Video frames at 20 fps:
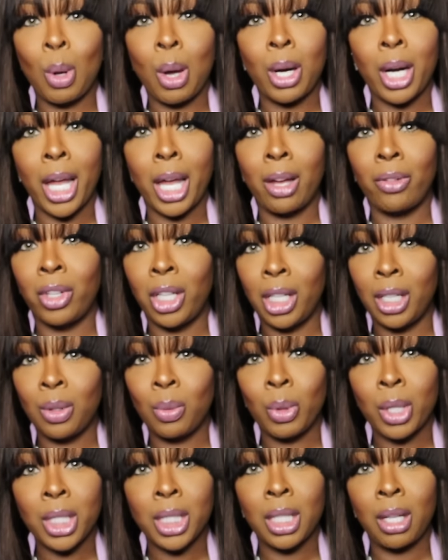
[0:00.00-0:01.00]
won't have any
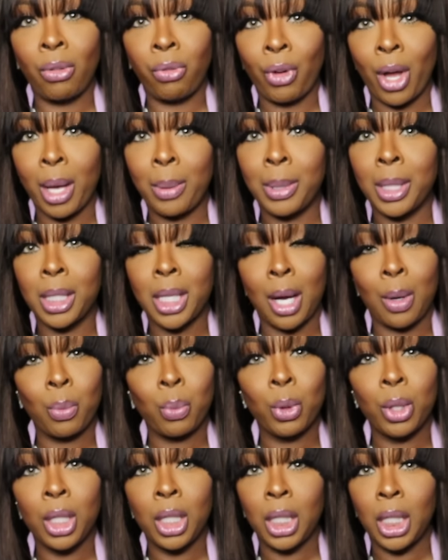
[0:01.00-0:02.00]
reason to fight me and I'm
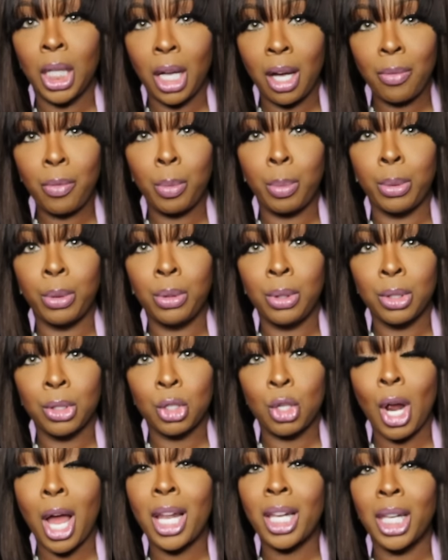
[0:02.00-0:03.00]
real lovable.
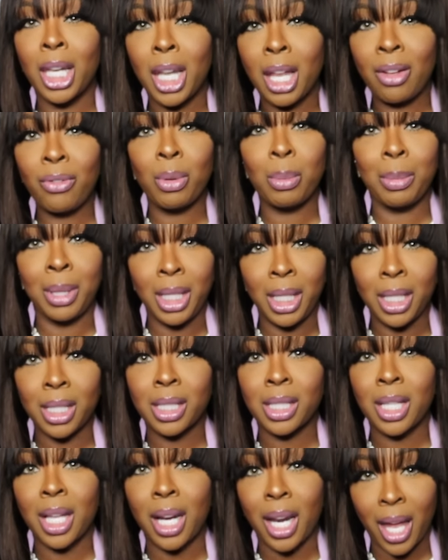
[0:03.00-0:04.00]
Try loving me
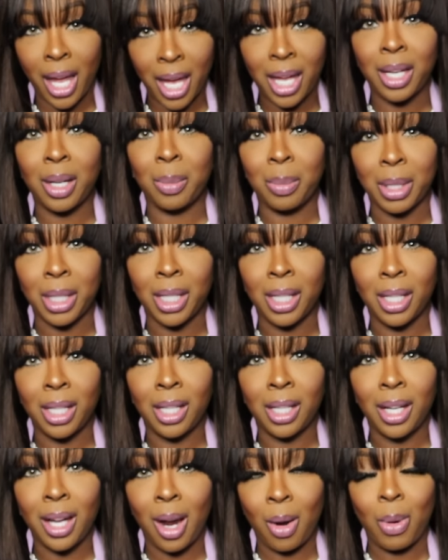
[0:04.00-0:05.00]
instead of hating me.
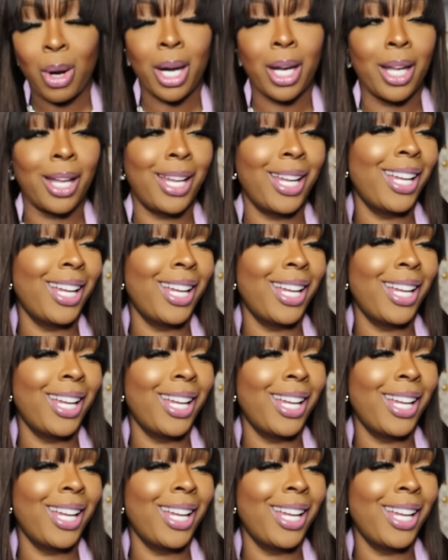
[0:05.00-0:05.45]
All right.